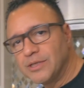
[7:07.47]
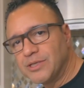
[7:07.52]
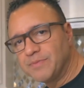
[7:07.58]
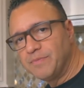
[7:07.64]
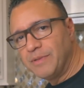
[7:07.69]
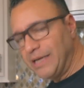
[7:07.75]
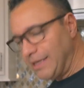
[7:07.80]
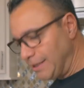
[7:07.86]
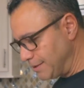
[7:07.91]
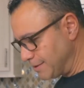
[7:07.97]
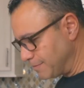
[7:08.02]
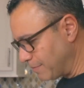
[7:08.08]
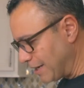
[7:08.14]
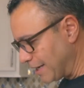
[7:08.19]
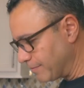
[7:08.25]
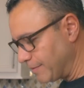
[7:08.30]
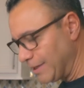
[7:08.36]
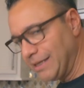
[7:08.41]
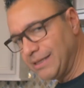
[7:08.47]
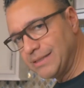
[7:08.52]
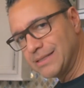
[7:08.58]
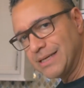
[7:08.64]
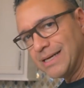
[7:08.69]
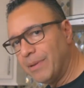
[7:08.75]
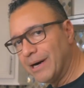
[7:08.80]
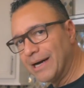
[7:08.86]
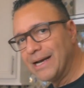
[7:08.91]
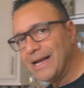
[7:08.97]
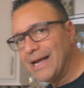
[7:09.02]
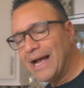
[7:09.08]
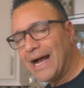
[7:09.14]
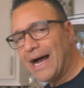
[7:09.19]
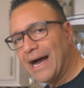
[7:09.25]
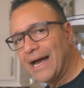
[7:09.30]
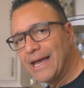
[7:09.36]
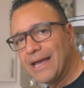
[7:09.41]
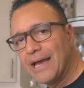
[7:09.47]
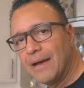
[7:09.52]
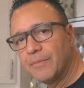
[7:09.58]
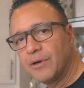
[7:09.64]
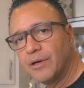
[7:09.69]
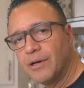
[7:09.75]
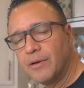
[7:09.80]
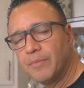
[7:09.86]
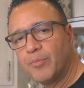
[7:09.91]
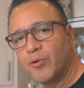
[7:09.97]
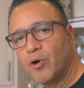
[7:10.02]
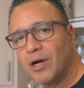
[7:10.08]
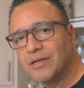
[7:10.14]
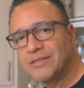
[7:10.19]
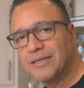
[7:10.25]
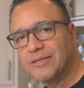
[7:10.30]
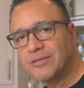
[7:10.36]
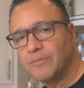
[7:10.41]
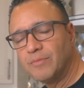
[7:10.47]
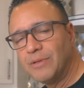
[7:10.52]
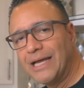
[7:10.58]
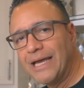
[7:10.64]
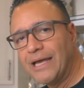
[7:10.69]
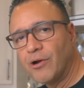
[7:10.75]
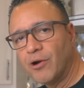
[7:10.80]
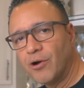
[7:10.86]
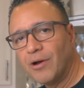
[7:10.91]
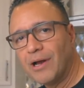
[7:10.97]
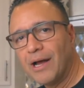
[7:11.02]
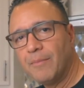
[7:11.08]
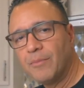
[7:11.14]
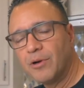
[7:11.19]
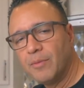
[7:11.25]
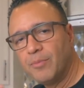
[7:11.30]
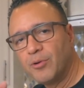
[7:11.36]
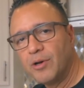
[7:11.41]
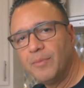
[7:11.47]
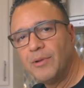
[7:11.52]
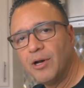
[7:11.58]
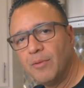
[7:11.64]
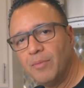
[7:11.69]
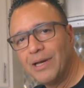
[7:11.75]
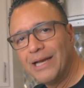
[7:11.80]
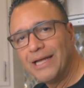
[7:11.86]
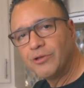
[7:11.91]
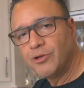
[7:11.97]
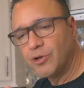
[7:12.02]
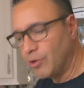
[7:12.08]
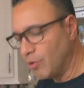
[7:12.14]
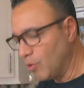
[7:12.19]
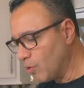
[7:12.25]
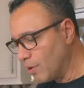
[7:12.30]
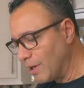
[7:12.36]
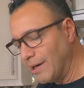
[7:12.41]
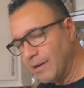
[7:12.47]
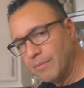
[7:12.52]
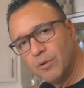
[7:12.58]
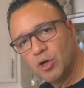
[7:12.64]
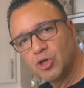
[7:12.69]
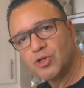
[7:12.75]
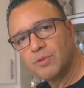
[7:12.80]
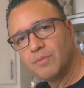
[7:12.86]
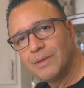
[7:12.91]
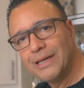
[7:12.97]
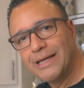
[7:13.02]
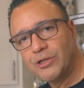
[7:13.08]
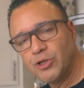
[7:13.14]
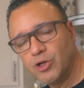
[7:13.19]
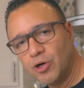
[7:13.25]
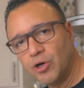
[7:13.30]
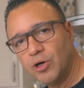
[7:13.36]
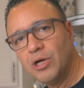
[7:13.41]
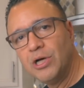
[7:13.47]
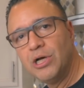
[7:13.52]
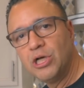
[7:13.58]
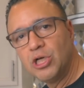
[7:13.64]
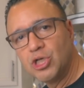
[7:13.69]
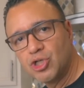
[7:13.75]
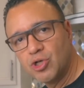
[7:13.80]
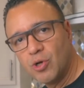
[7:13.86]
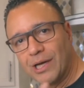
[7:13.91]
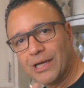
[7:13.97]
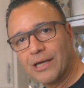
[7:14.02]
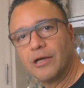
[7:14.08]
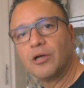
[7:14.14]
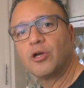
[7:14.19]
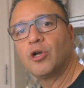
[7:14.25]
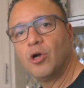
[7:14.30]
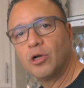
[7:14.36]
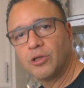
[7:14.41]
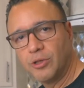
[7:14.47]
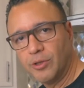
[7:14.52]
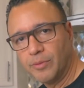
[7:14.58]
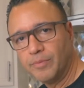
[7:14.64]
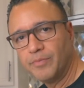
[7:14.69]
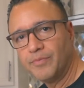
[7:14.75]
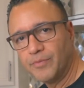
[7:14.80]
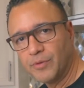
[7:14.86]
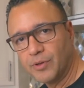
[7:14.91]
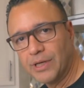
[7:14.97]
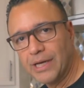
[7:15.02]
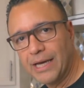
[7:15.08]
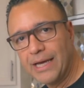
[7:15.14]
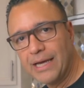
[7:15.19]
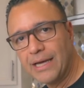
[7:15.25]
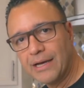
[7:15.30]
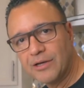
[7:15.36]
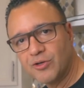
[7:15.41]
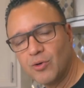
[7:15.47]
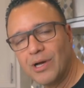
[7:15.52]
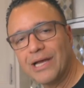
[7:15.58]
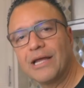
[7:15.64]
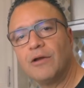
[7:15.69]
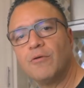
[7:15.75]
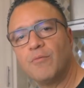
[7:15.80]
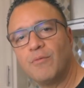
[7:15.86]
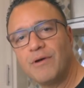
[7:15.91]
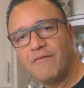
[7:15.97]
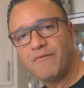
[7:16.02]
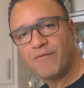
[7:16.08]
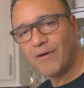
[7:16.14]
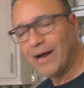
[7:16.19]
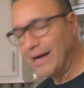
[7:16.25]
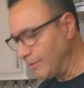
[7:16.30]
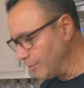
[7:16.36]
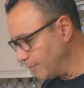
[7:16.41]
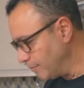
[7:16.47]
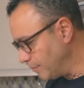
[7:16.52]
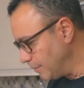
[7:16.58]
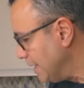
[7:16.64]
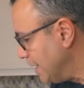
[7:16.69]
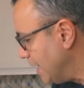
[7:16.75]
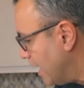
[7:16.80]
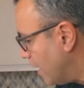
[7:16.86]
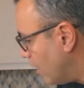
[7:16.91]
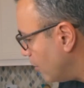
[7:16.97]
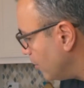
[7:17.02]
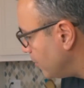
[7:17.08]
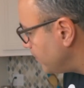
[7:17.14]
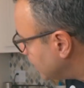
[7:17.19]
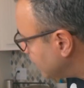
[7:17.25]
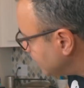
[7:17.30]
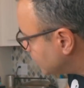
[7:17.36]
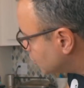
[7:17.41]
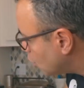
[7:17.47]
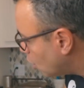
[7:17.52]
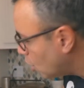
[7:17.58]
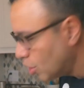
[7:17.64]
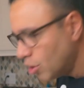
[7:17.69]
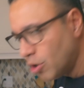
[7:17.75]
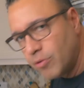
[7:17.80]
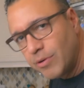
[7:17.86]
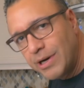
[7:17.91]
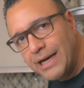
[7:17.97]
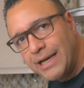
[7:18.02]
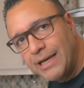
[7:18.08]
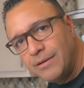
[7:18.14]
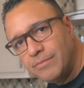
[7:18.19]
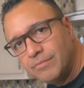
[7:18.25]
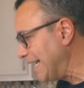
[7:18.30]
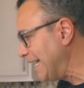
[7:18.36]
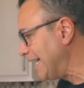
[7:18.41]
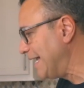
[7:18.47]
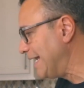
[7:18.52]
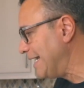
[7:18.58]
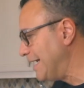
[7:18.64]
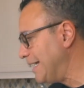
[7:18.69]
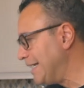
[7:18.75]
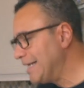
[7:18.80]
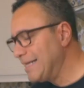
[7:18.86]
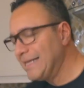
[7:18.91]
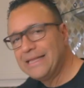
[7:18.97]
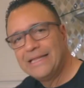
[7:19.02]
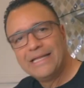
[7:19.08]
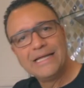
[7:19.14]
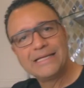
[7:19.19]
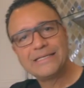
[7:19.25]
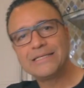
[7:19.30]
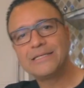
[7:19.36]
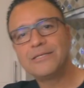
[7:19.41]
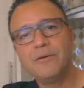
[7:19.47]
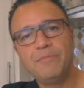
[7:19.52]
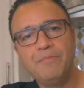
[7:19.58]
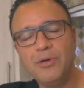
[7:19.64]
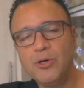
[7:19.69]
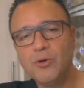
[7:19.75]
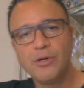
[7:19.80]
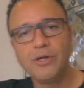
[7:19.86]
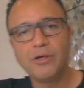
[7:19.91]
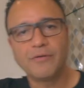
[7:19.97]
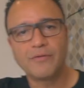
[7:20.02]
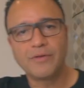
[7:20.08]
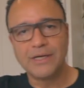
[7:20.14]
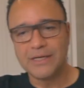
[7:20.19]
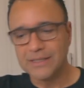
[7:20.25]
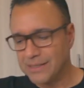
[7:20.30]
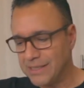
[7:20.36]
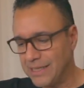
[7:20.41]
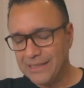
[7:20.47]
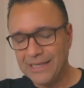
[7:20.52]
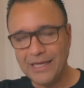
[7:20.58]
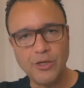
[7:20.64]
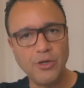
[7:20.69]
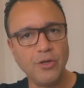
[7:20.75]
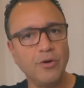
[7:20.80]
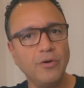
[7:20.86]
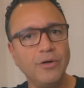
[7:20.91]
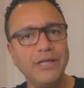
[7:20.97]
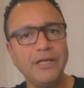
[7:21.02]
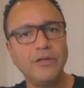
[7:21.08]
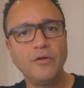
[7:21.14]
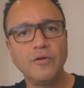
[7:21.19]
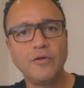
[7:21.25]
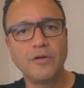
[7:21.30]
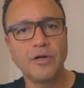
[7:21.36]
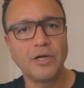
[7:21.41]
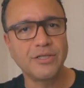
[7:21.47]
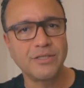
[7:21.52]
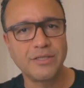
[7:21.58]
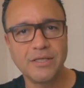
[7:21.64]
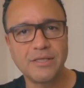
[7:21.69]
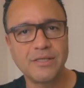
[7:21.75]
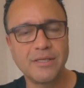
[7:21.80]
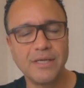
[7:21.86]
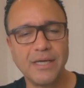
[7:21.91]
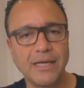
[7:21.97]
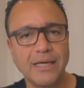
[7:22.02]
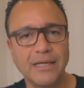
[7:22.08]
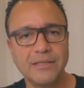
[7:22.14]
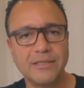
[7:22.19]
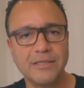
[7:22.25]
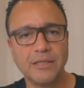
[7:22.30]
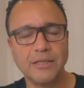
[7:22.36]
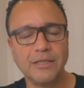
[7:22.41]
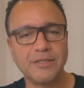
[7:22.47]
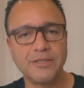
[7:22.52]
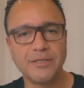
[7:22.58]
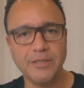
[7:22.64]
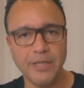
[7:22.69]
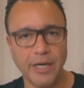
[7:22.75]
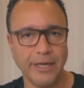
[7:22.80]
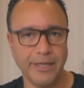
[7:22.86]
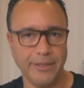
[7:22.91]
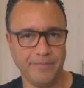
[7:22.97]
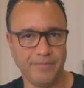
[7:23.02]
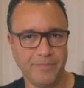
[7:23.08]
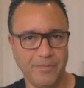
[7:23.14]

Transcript: these beans, black beans, but I am gonna process them later. I'm gonna put them in a blender or an immersion blender so I can cook them, okay? So I can refry them. Now, it's on already, and this is the beauty of this, that you don't need to touch this thing until it's done,